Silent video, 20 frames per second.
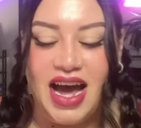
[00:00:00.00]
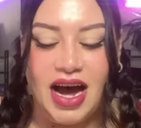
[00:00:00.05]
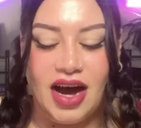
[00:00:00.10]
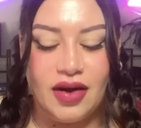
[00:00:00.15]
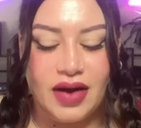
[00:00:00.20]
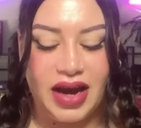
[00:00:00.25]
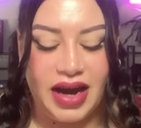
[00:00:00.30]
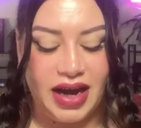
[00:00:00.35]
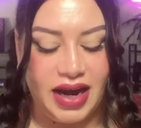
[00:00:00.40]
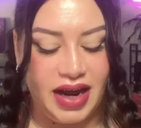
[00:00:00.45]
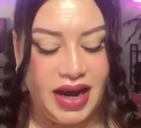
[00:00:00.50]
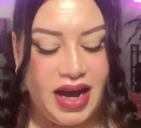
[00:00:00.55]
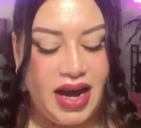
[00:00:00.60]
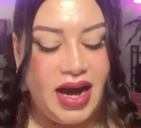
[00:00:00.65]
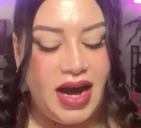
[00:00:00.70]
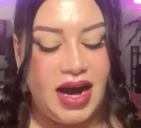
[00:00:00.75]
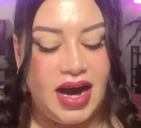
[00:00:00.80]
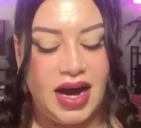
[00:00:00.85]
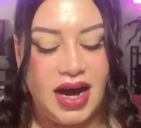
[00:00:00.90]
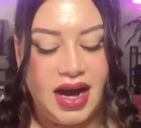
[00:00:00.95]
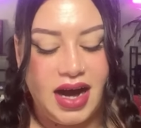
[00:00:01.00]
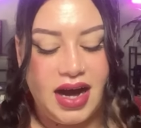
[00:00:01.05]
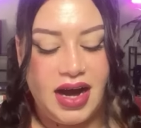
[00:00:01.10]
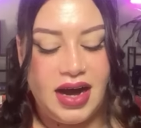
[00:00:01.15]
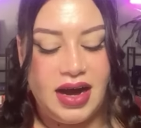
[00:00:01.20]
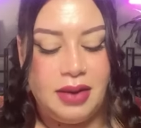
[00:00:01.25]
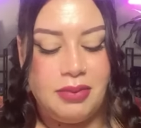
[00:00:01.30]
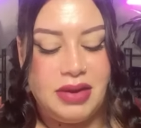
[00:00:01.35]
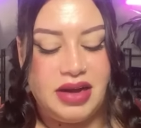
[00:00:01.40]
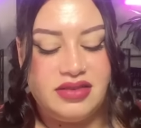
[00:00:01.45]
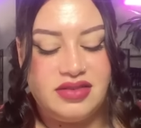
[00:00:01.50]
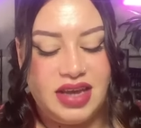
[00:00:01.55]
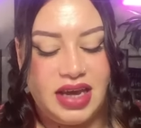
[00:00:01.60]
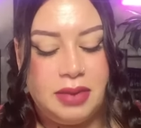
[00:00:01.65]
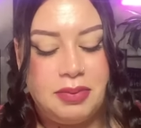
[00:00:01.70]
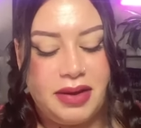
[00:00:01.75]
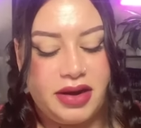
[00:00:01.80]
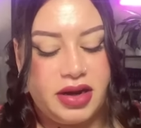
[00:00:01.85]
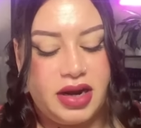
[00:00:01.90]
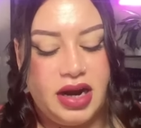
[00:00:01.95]
Okay,
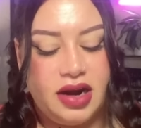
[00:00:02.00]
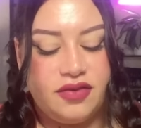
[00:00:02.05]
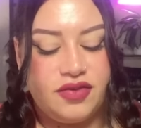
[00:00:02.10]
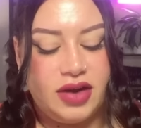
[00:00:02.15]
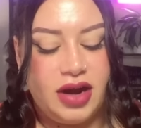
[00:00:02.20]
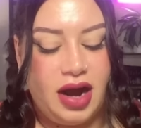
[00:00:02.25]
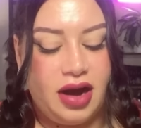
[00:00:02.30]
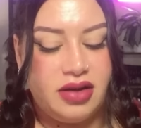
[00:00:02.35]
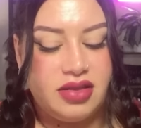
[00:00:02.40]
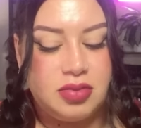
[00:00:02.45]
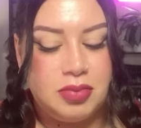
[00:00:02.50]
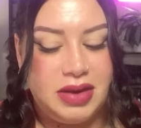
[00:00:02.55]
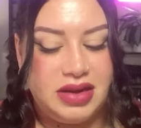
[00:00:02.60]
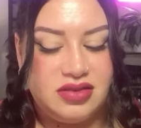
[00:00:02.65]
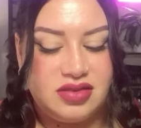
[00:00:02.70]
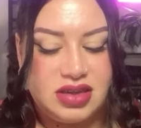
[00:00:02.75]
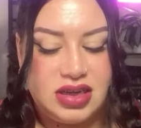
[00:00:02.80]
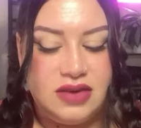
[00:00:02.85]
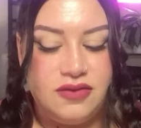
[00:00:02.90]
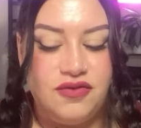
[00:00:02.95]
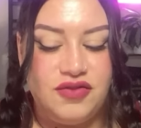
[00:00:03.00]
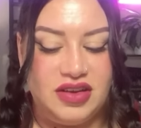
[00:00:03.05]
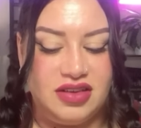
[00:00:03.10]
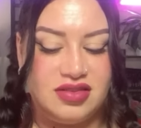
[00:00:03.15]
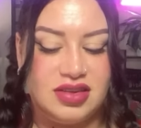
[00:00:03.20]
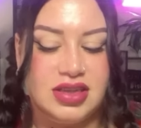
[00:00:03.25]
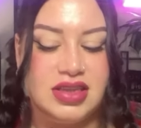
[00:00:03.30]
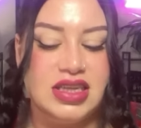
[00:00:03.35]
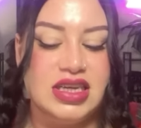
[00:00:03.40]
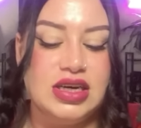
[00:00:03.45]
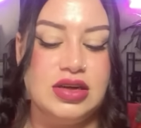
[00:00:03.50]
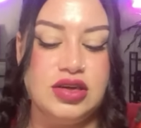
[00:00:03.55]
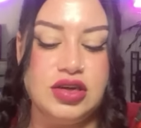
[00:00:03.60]
take better care of your health mentally and physically.